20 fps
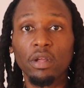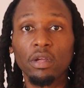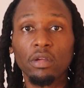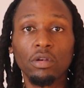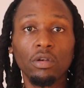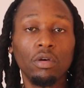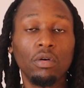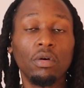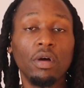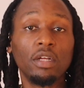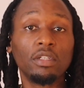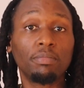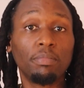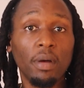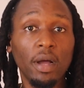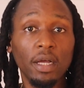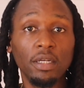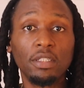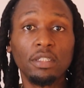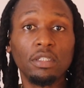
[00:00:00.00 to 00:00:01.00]
there, you know, as
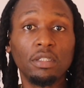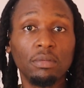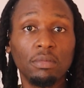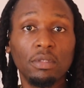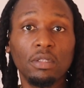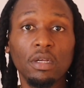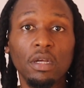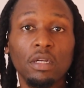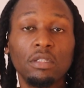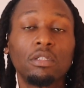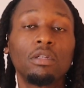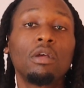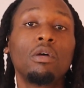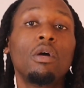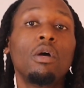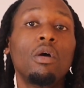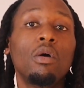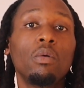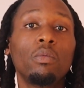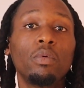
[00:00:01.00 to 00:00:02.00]
Pisces sometimes,
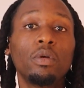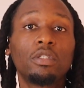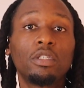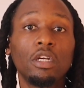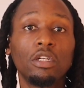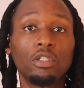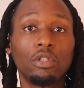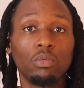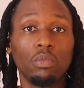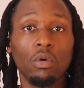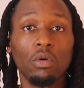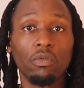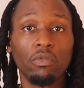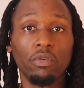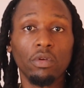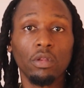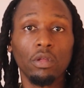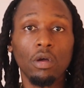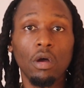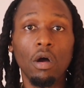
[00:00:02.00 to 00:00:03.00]
we tend to work
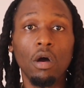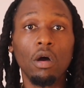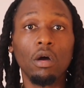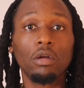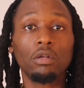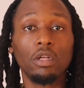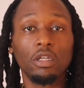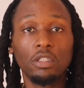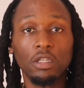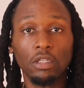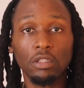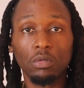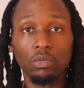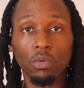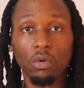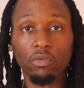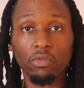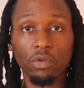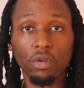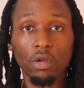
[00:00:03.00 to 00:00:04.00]
really hard. They tend to
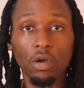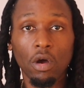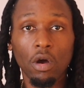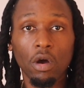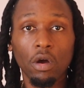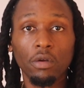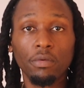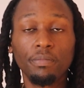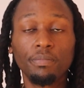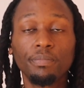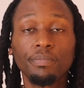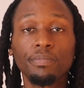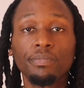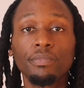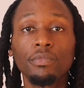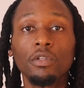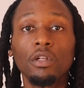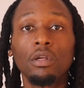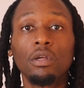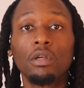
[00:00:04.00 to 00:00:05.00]
work really hard,
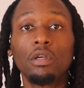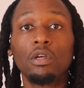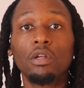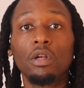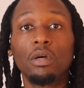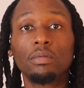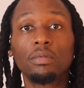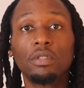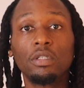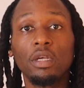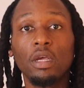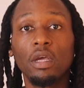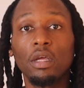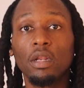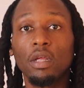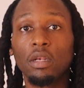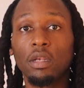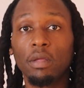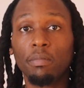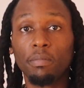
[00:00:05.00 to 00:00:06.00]
you know what I'm
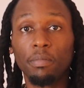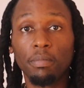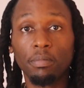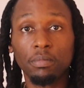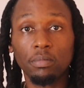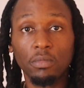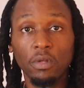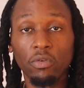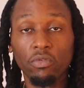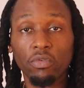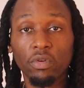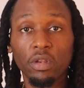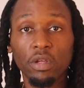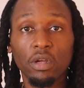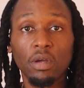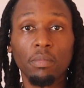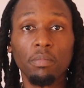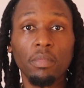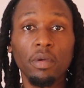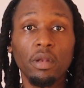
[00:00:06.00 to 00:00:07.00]
saying? And they're really
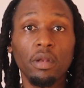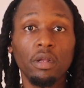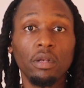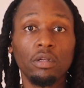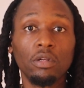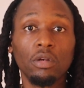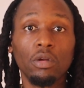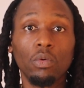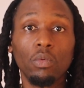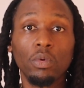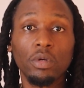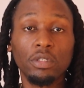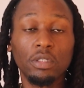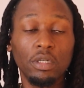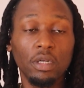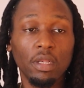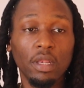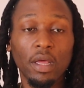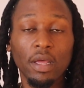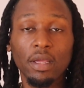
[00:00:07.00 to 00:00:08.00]
committed, you know,
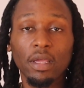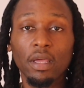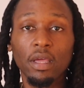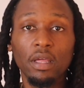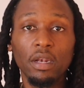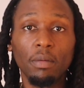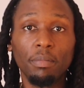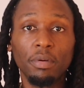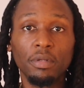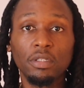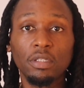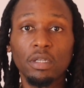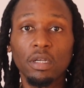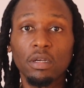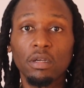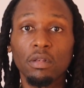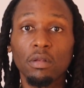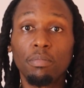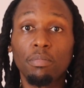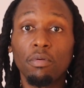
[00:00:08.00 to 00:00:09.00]
once they're like in a
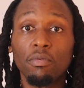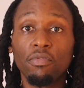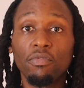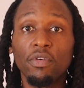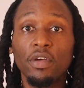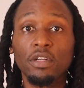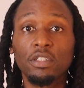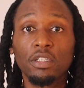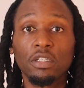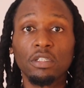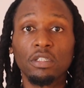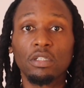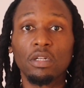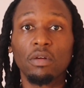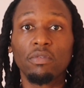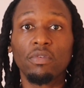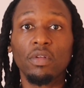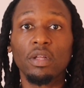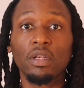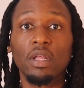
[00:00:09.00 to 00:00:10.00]
particular profession and
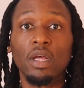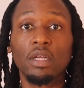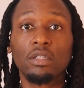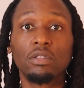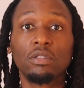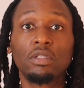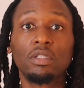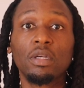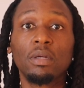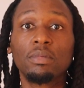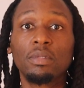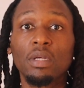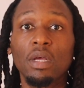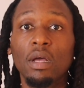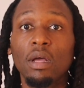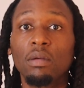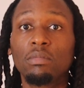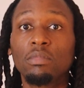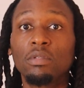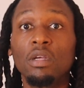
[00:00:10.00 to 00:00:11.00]
stuff like that. So
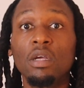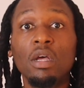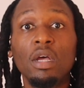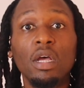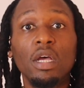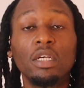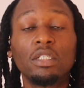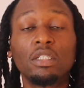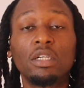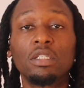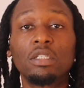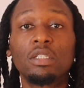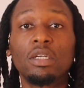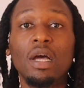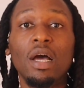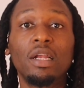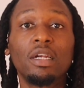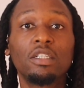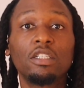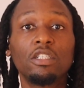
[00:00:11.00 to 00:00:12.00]
sometimes it's good to
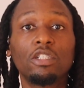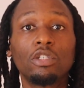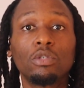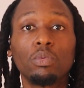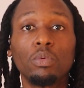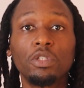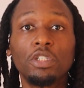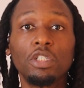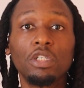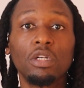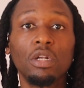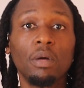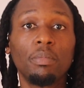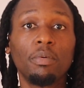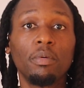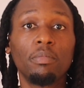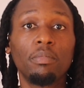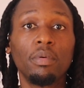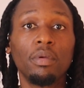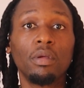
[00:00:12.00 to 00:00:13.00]
kind of just switch it
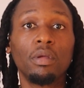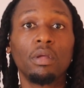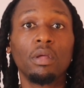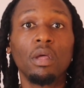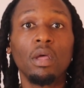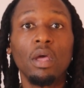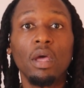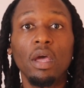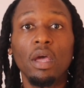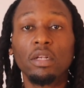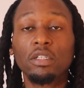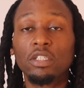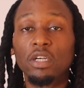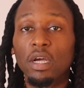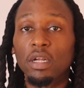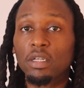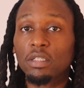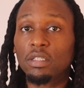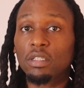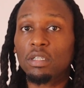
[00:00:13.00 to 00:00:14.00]
up a bit and
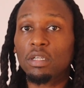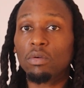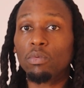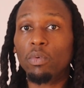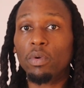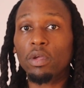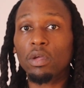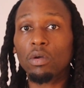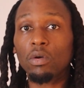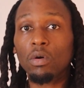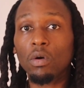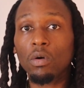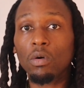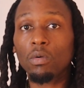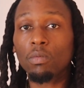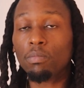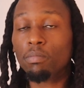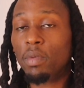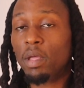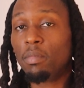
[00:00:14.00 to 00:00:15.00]
try to see where you can
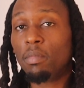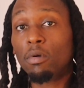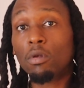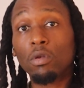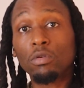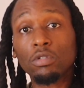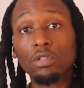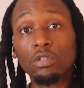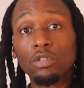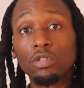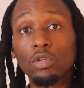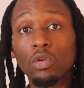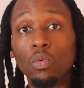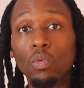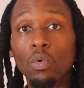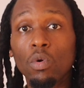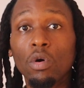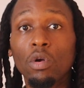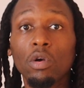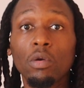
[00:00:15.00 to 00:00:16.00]
go, maybe closer to the
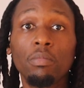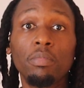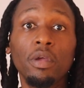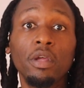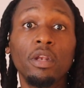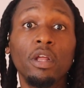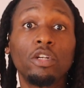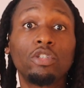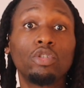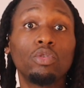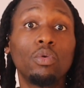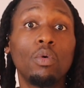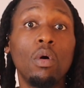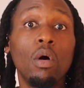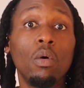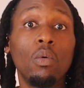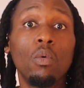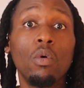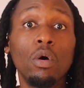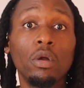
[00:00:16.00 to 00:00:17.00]
water, being that you
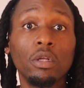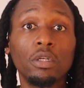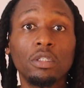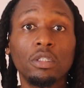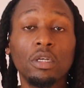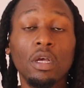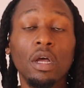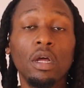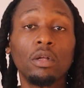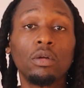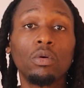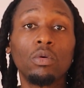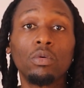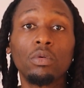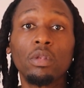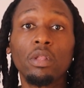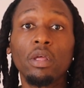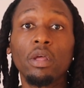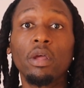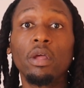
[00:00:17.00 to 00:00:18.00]
are a water sign,
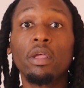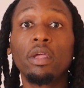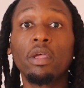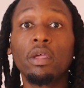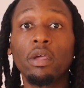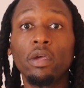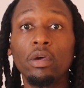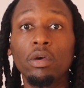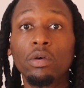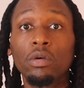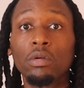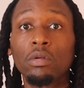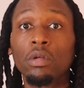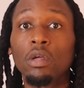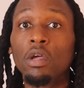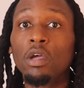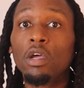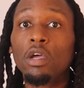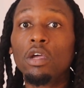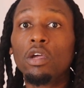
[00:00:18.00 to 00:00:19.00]
go there, heal,
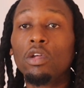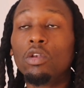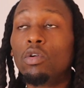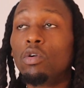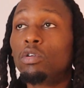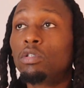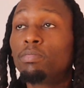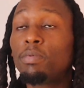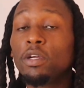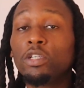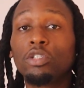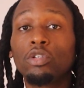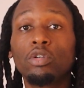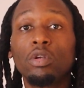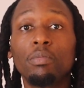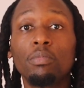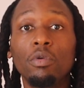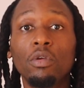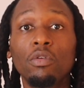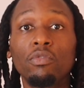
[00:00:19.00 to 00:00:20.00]
you know, especially
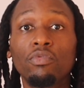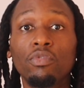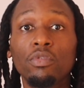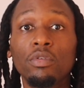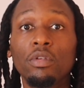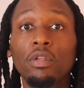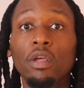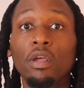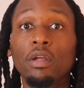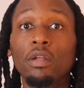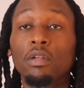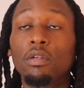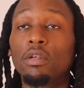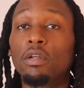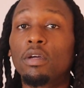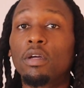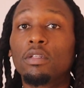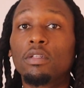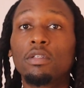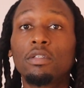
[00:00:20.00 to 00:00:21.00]
on a beautiful day,
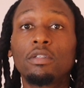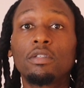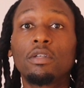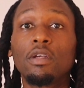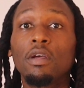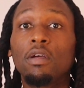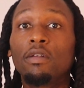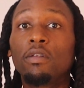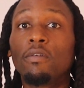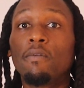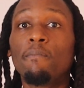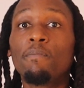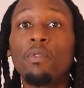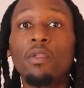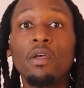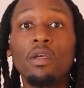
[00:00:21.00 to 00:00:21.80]
look at the sun,